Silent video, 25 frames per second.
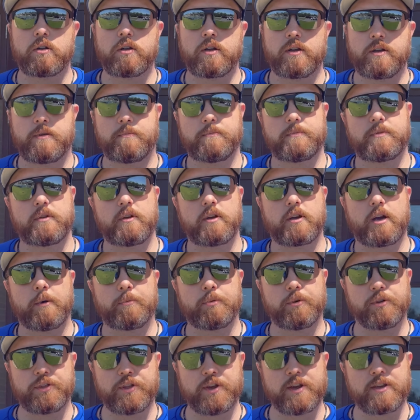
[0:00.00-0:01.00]
Um, a
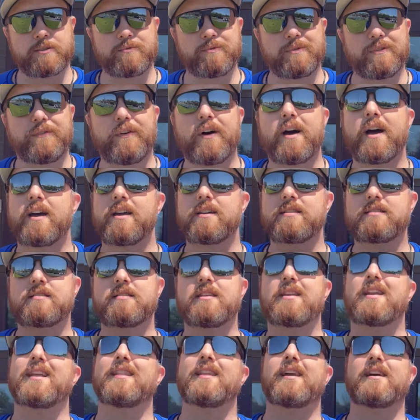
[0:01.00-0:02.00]
couple of things of advice
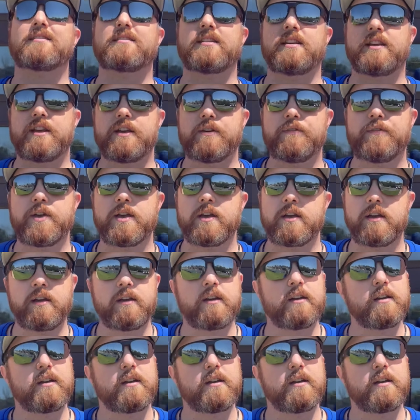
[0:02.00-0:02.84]
that I'd like to give you